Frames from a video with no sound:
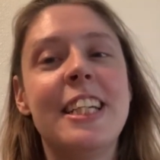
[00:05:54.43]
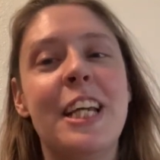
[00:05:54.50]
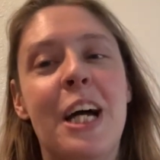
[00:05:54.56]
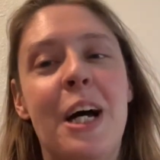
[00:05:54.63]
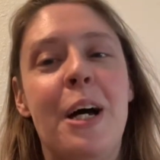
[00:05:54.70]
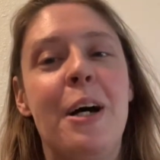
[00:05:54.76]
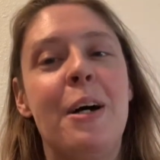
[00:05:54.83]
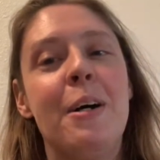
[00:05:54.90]

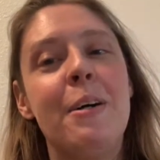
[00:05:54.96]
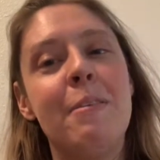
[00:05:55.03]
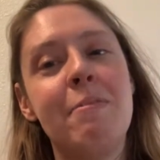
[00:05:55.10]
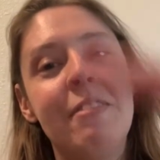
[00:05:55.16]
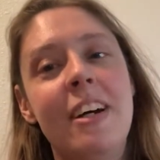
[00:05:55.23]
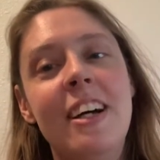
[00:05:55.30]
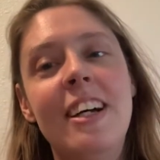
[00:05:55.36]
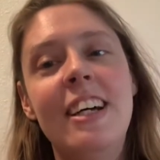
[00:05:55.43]
come
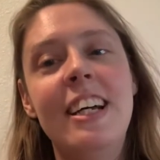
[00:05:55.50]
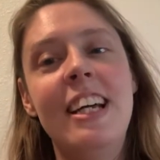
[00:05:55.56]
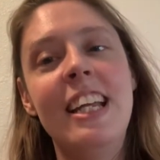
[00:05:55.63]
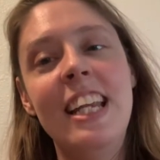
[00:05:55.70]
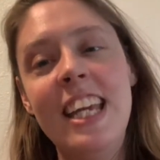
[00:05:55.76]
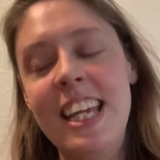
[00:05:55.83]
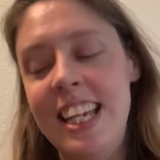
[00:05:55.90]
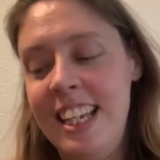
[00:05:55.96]

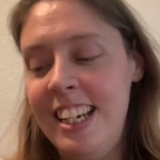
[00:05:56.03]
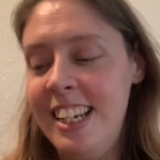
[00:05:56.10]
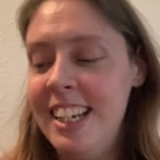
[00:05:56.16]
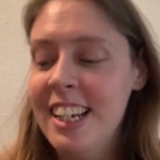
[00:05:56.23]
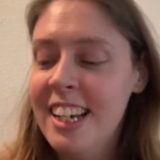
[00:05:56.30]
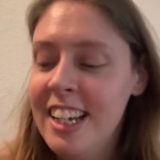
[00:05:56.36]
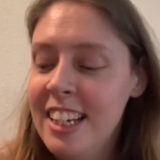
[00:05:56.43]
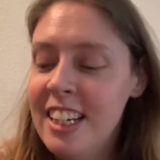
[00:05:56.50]
on in.
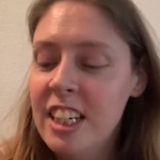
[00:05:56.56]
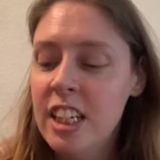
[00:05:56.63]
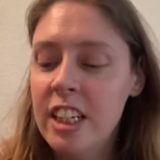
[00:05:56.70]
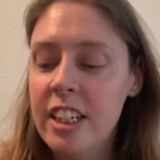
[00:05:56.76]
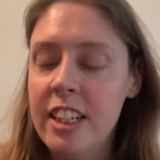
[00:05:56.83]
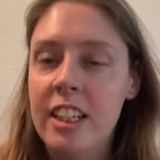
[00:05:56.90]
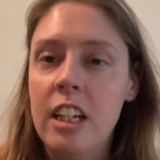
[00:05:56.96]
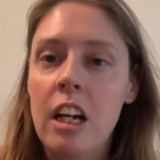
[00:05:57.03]

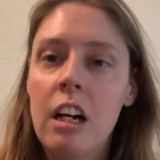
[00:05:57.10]
Good.